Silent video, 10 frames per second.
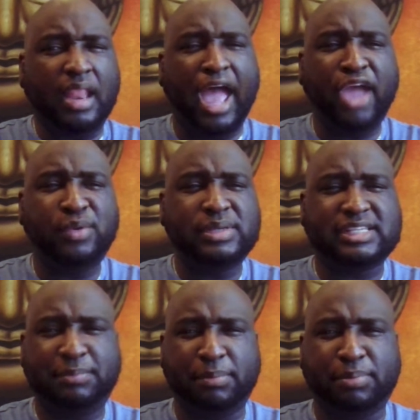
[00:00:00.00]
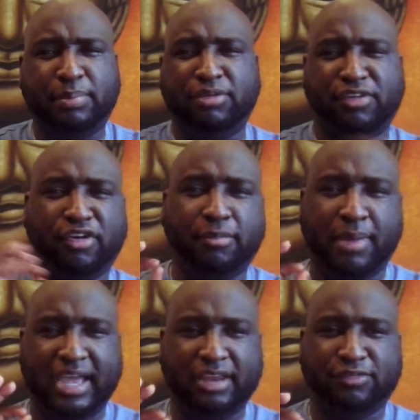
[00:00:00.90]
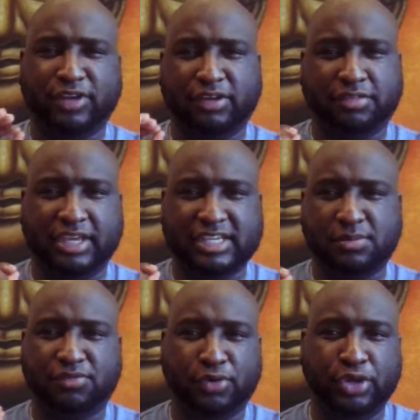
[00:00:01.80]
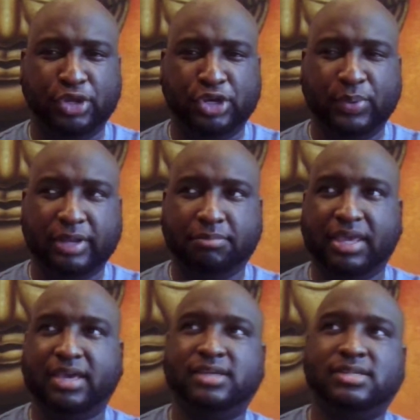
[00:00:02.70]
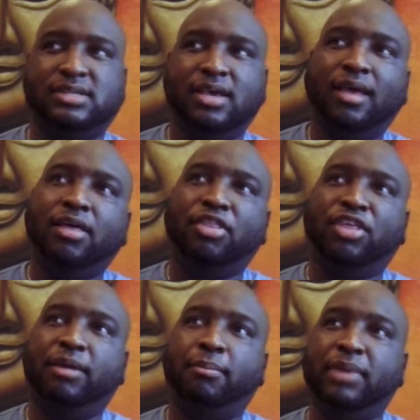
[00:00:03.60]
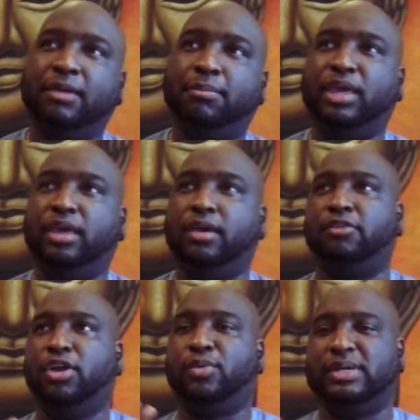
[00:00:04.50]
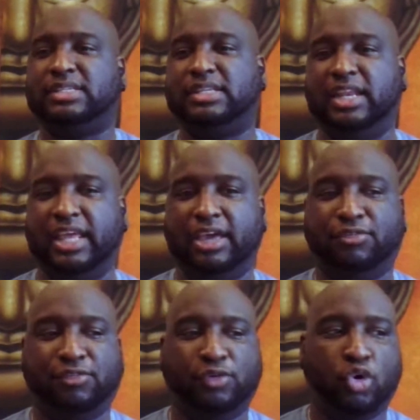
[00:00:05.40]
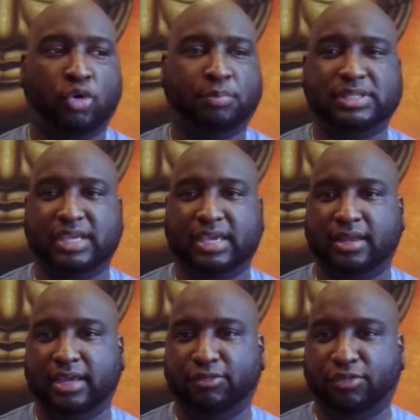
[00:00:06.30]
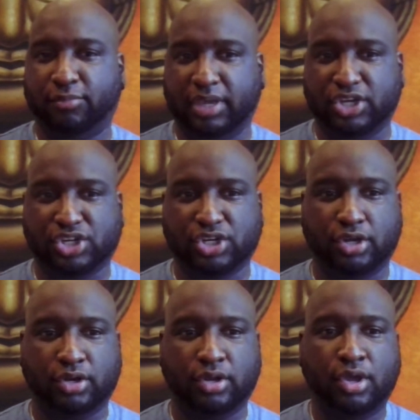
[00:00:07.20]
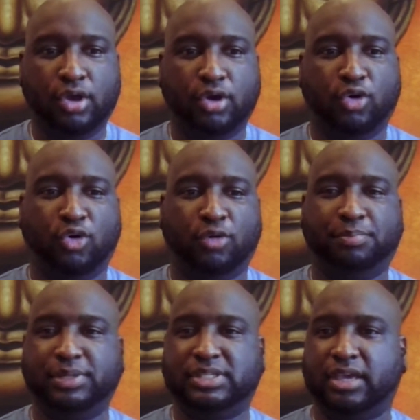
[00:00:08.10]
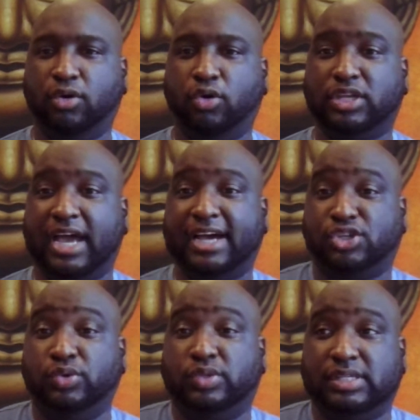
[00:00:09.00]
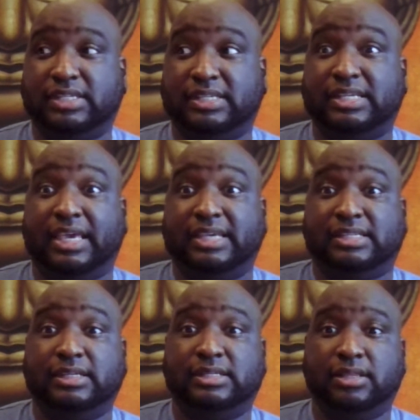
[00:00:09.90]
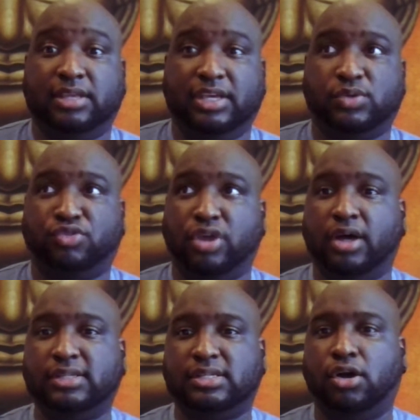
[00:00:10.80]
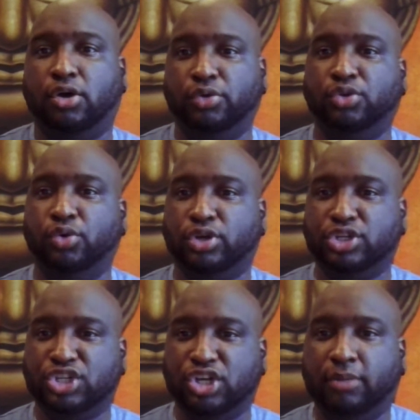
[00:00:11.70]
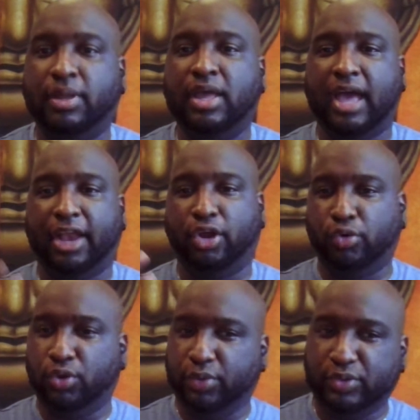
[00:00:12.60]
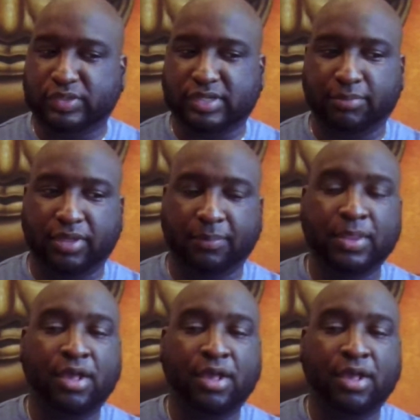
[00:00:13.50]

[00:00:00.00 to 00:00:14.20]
I always tell people be very mindful of things before you do it because there may be a request in there for particular information or to ask you to say certain things with regards to how you do your job and how you would do something.